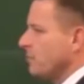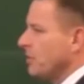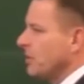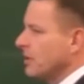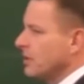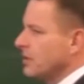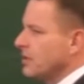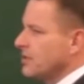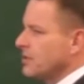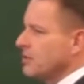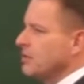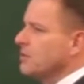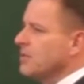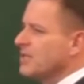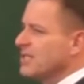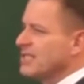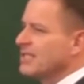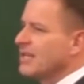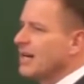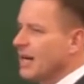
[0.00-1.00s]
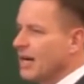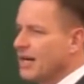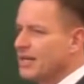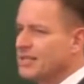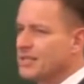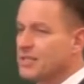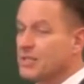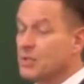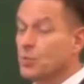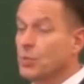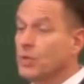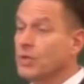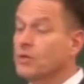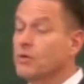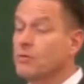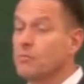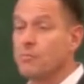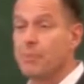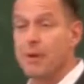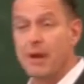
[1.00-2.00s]
typically do in science is
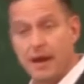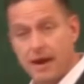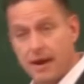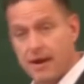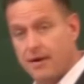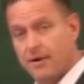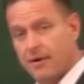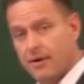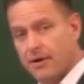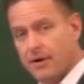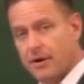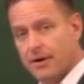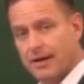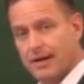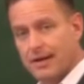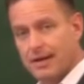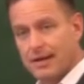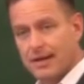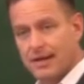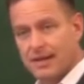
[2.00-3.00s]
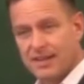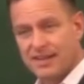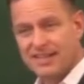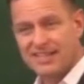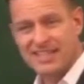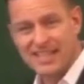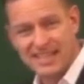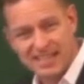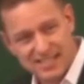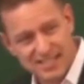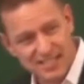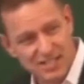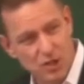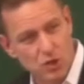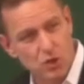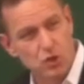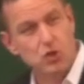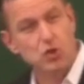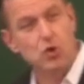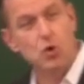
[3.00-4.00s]
we compare the
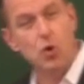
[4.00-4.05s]
test